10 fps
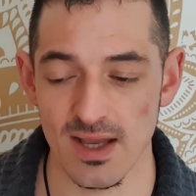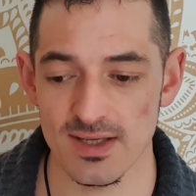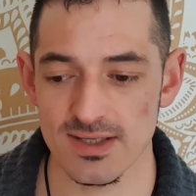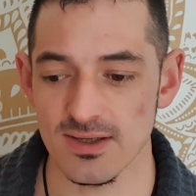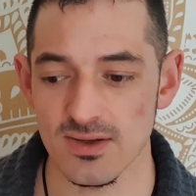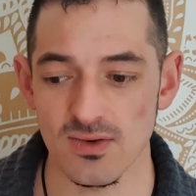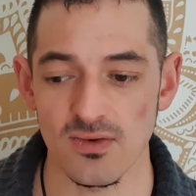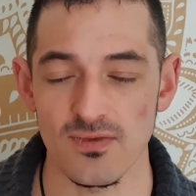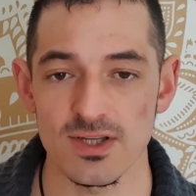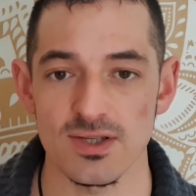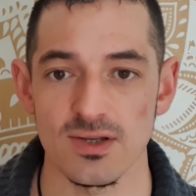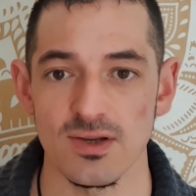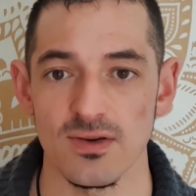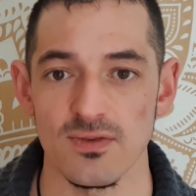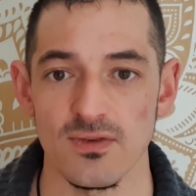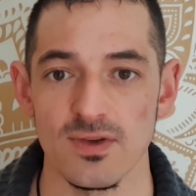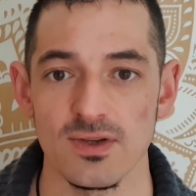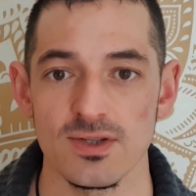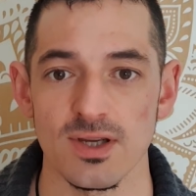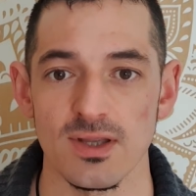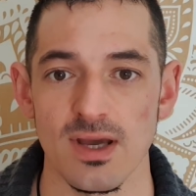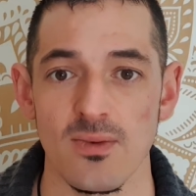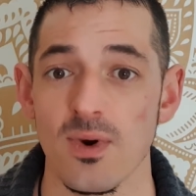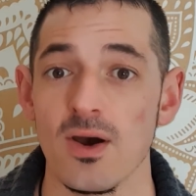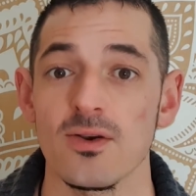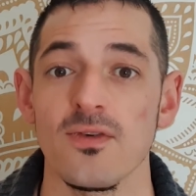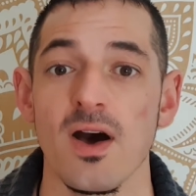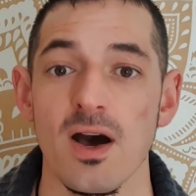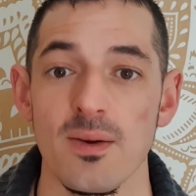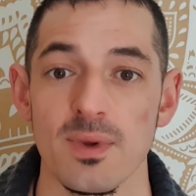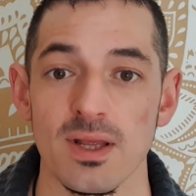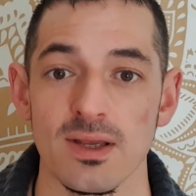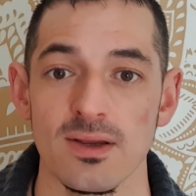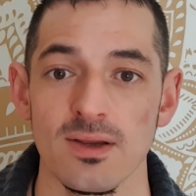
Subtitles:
single vision of the future, that world of harmony.